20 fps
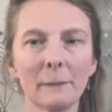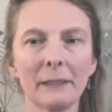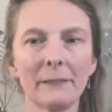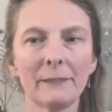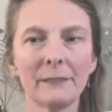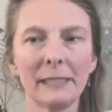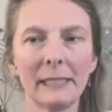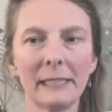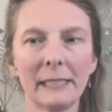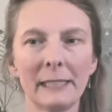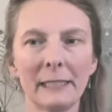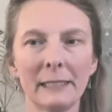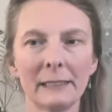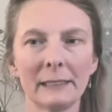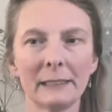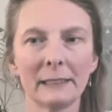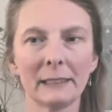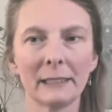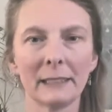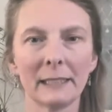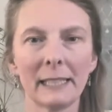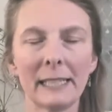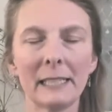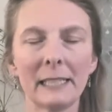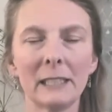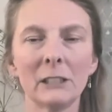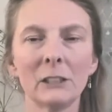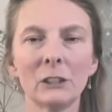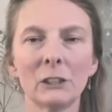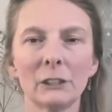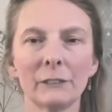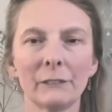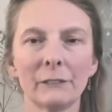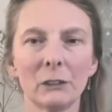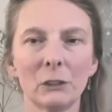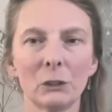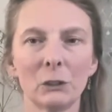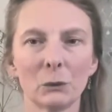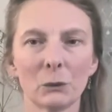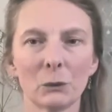bit of ease at the hinge of
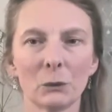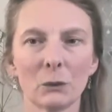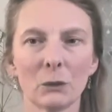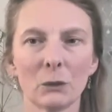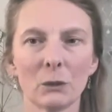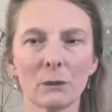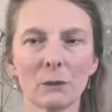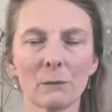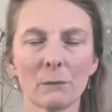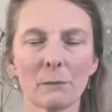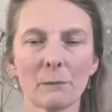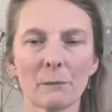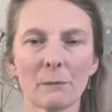the jaw.